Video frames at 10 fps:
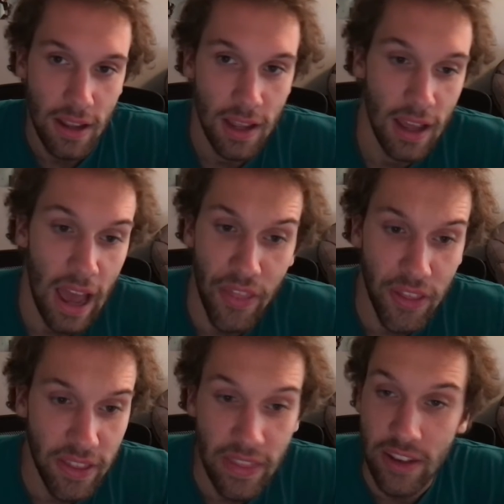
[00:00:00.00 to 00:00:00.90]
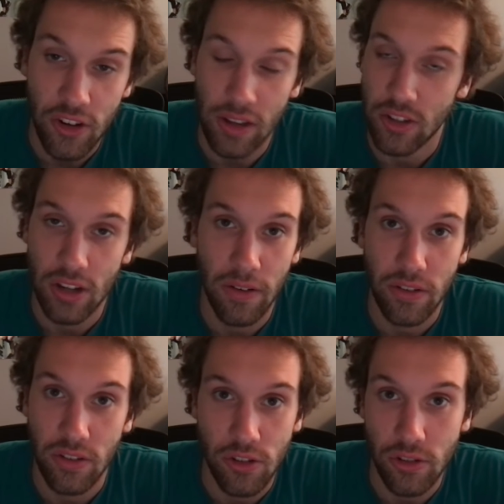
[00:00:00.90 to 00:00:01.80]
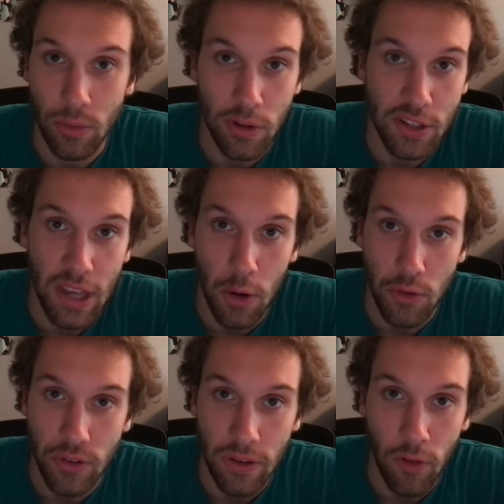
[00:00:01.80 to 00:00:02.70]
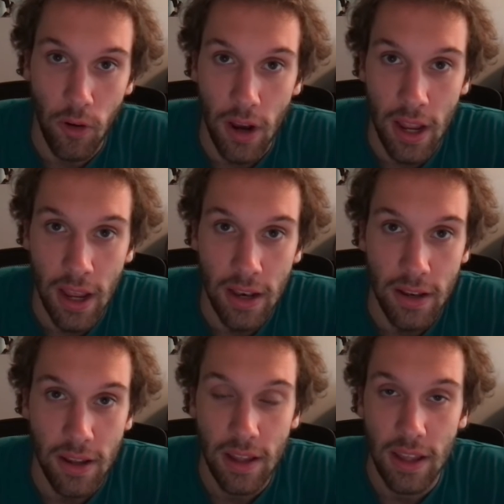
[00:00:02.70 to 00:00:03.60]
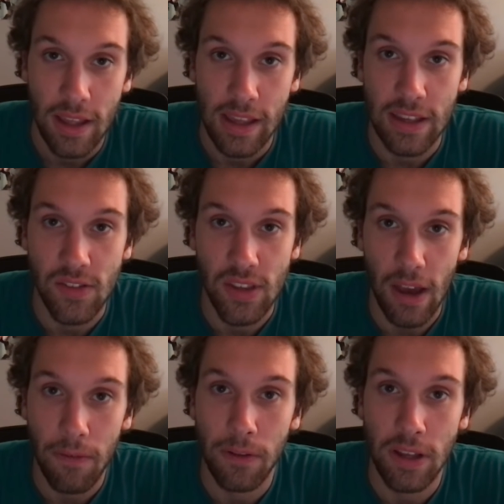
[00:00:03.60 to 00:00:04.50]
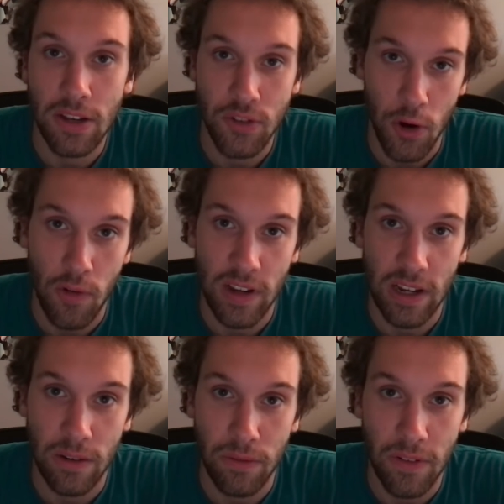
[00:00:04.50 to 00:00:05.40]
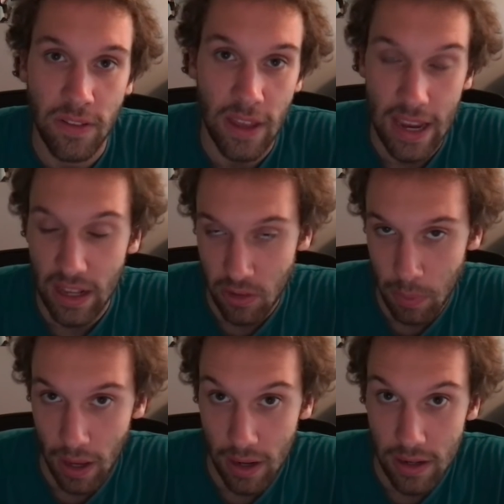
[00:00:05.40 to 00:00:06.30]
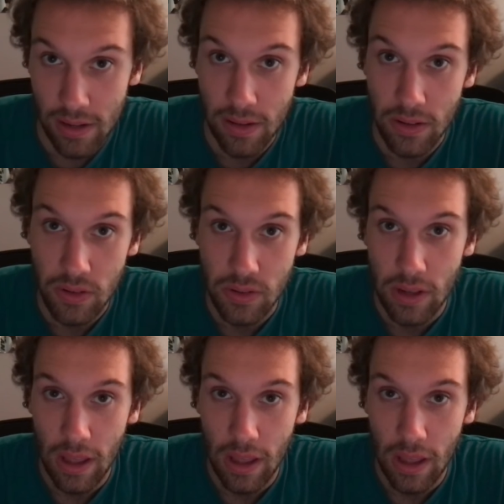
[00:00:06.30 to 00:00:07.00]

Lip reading: I think that Justin Jefferson's just a really solid receiver, and he's definitely deserving of the 8 spot in this.